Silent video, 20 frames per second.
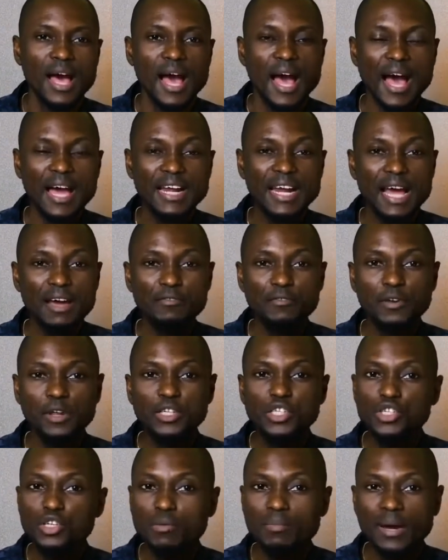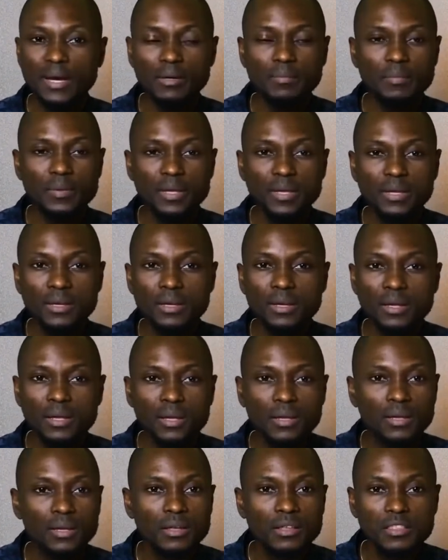An average human being
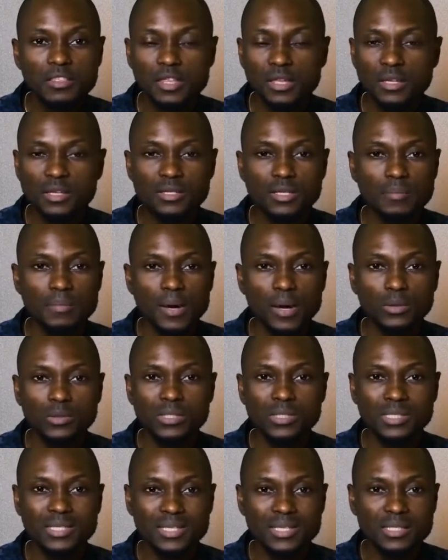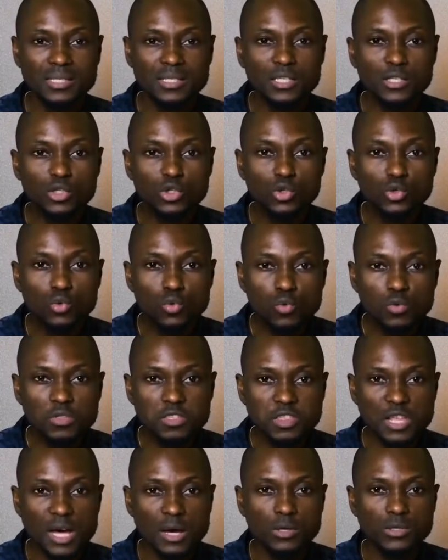thinks about
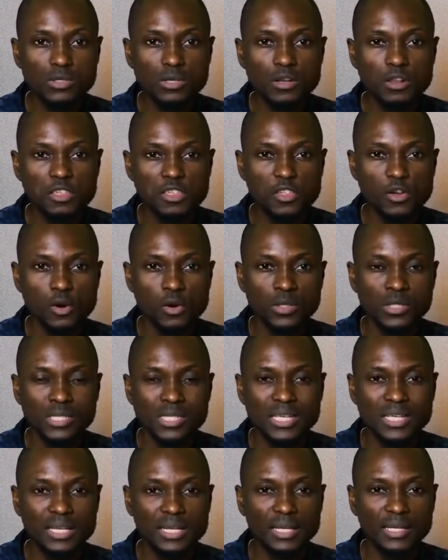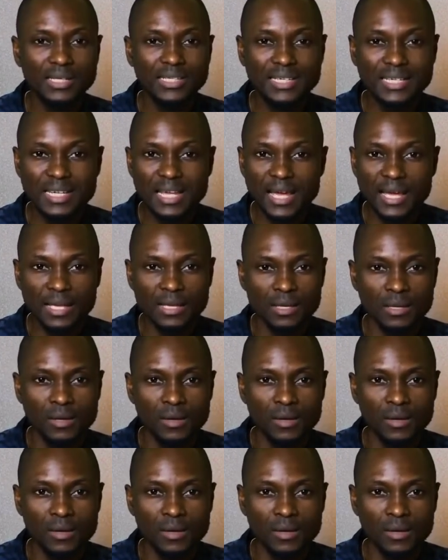62,000 thoughts in a day.